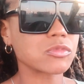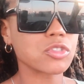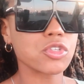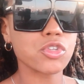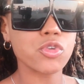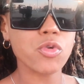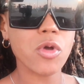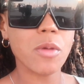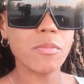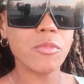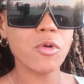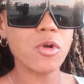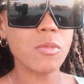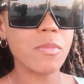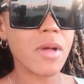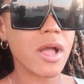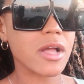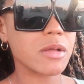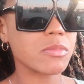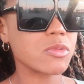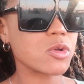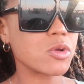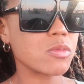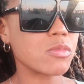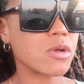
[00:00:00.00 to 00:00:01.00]
Do a
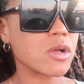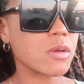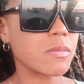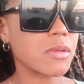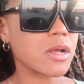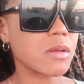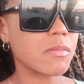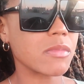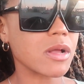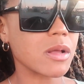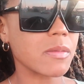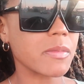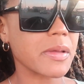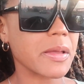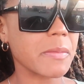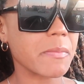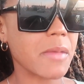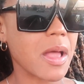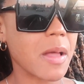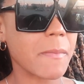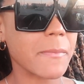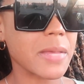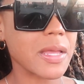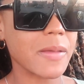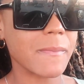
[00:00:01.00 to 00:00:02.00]
mukbang, bang, bang, bang, bang, bang,
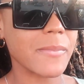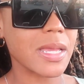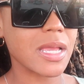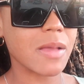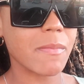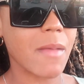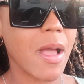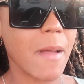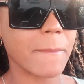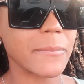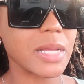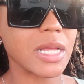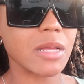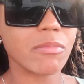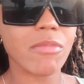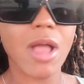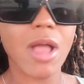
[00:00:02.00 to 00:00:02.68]
bang, bang, bang,